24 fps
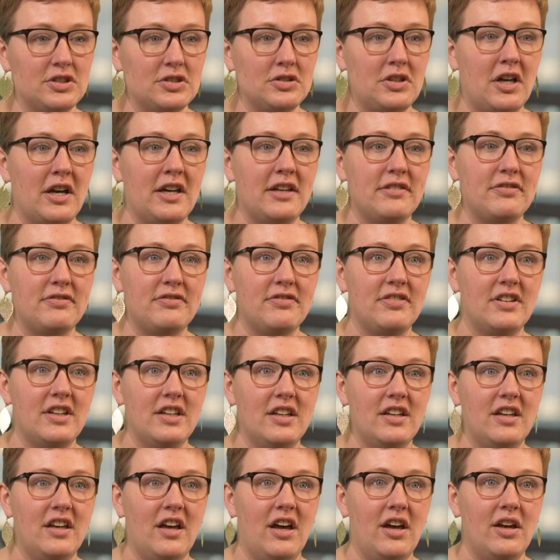your life
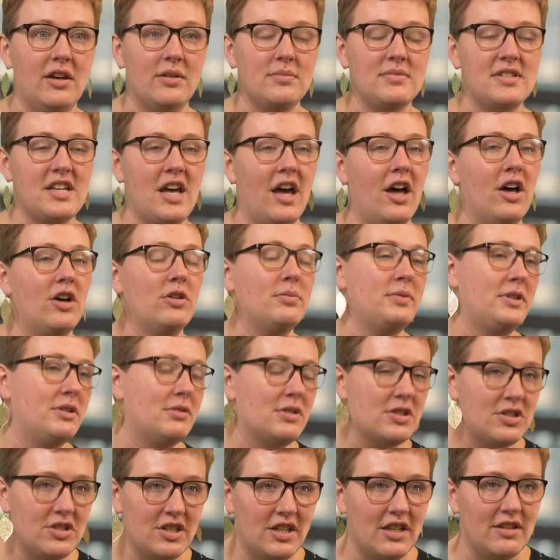um, to help you
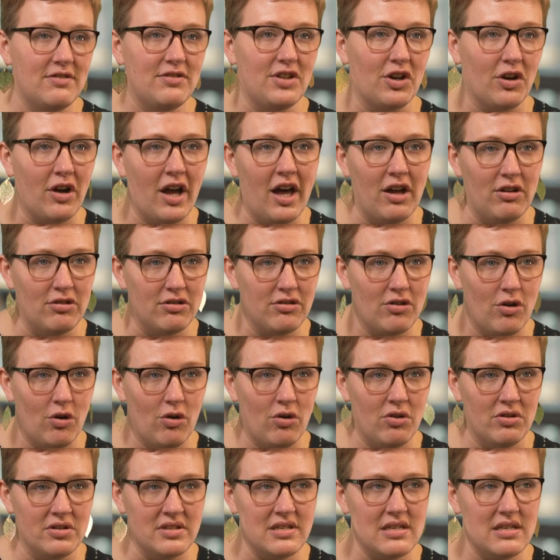achieve your health
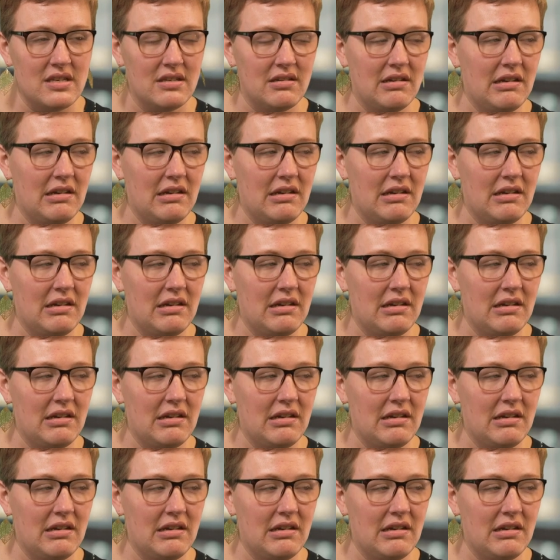goals